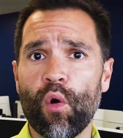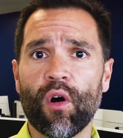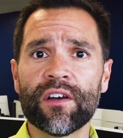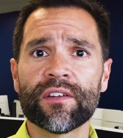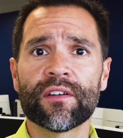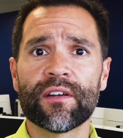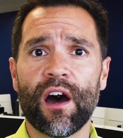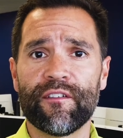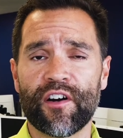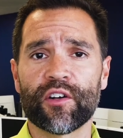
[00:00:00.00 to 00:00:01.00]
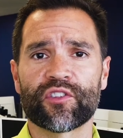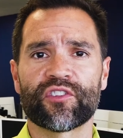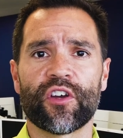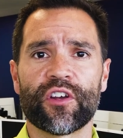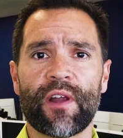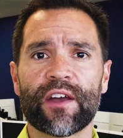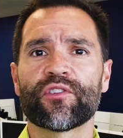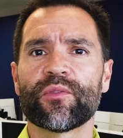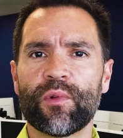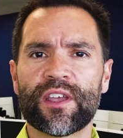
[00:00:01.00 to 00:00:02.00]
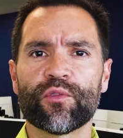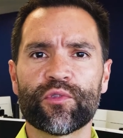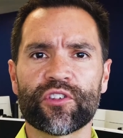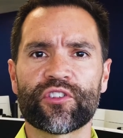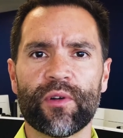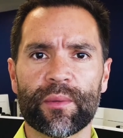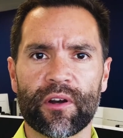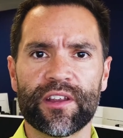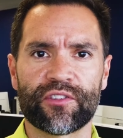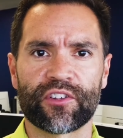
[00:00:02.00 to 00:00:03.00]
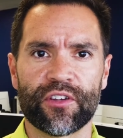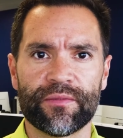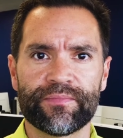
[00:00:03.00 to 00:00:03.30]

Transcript: or a faster turnaround, we can also do upgrades too.